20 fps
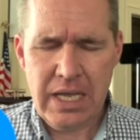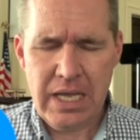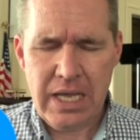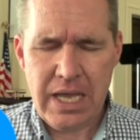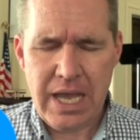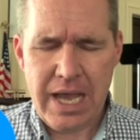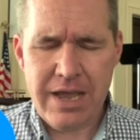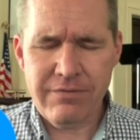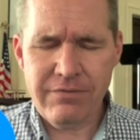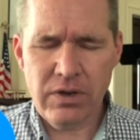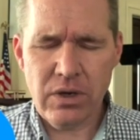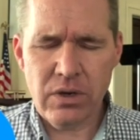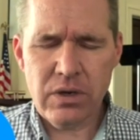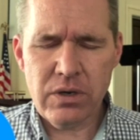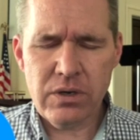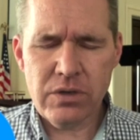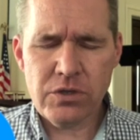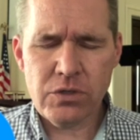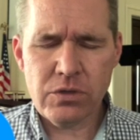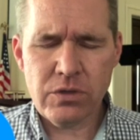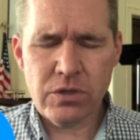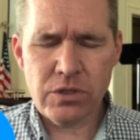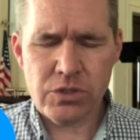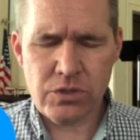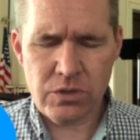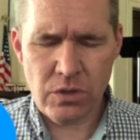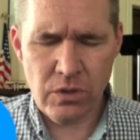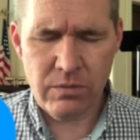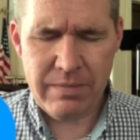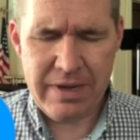I have learned to
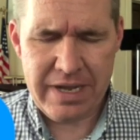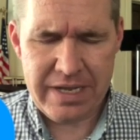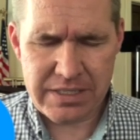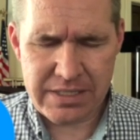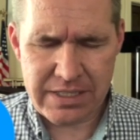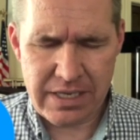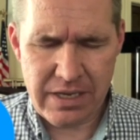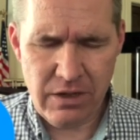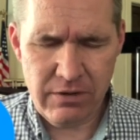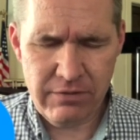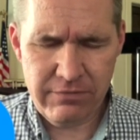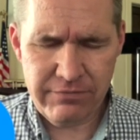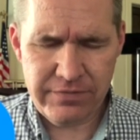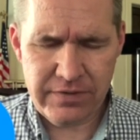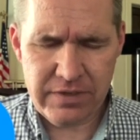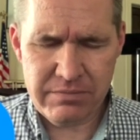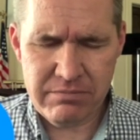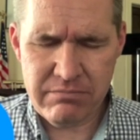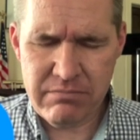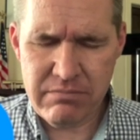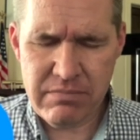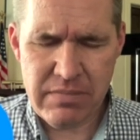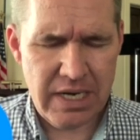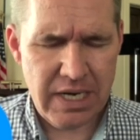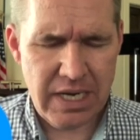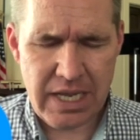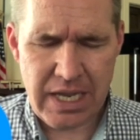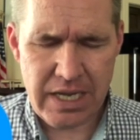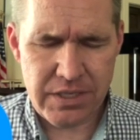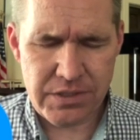control myself in
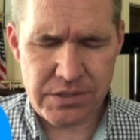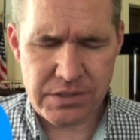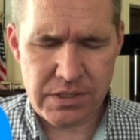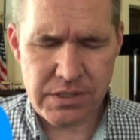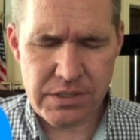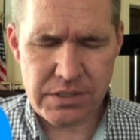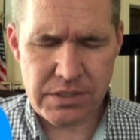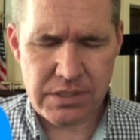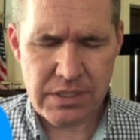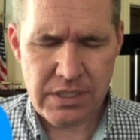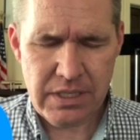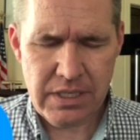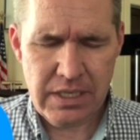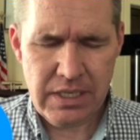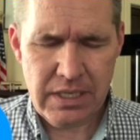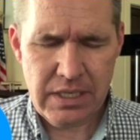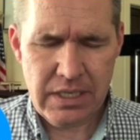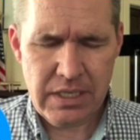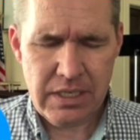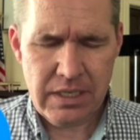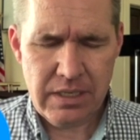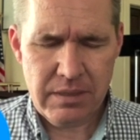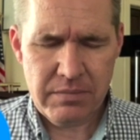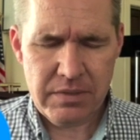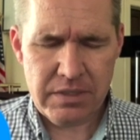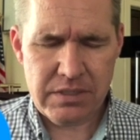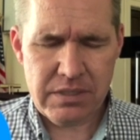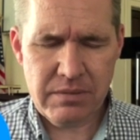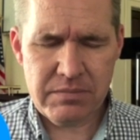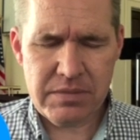many cases.
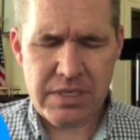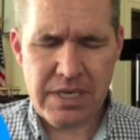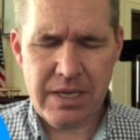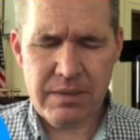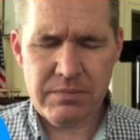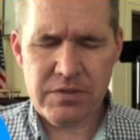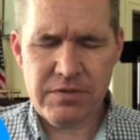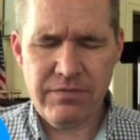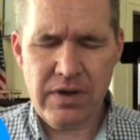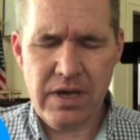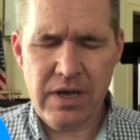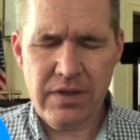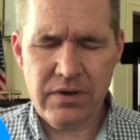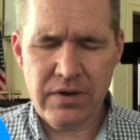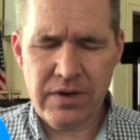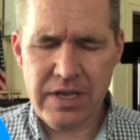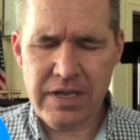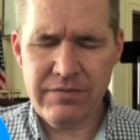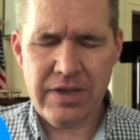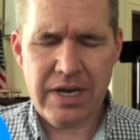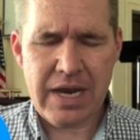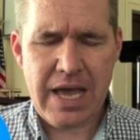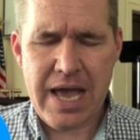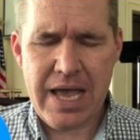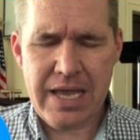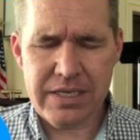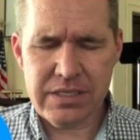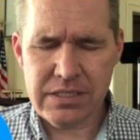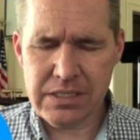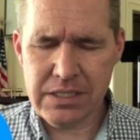But sometimes, Father, even
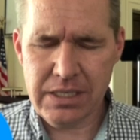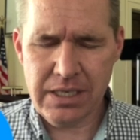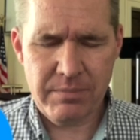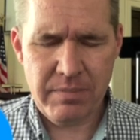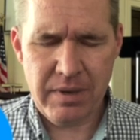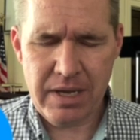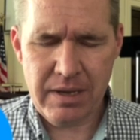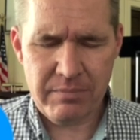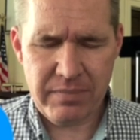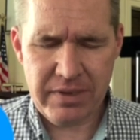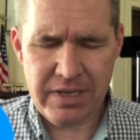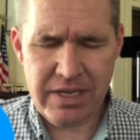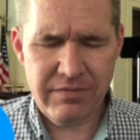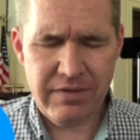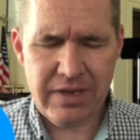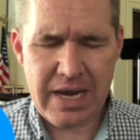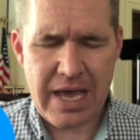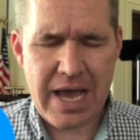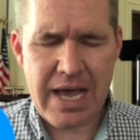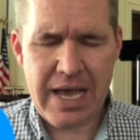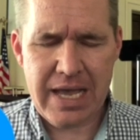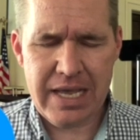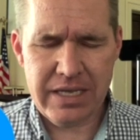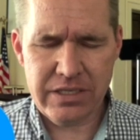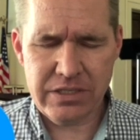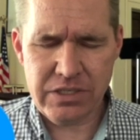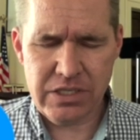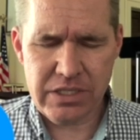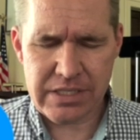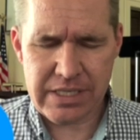I slip up. Even
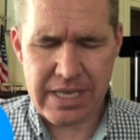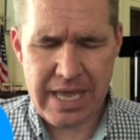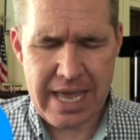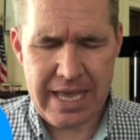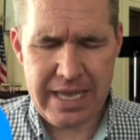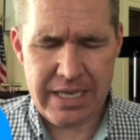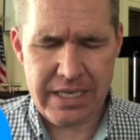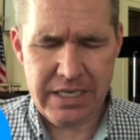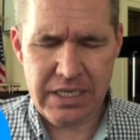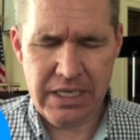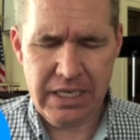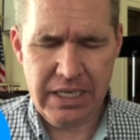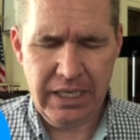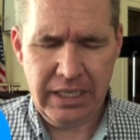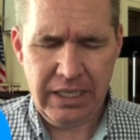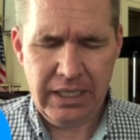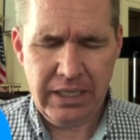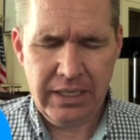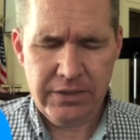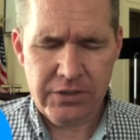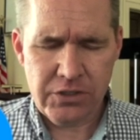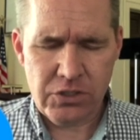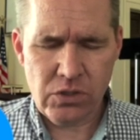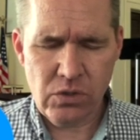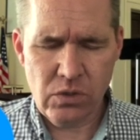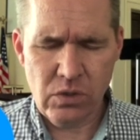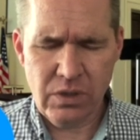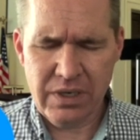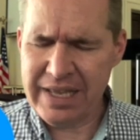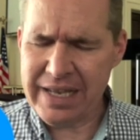I decide
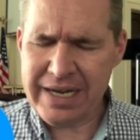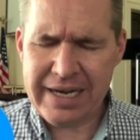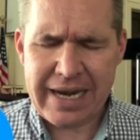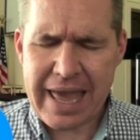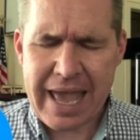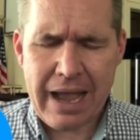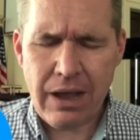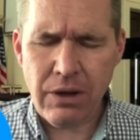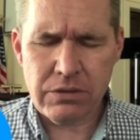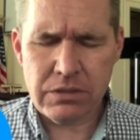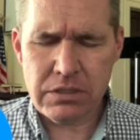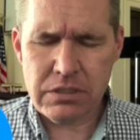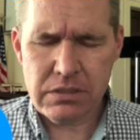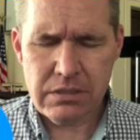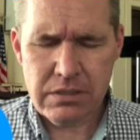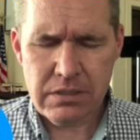to let it out.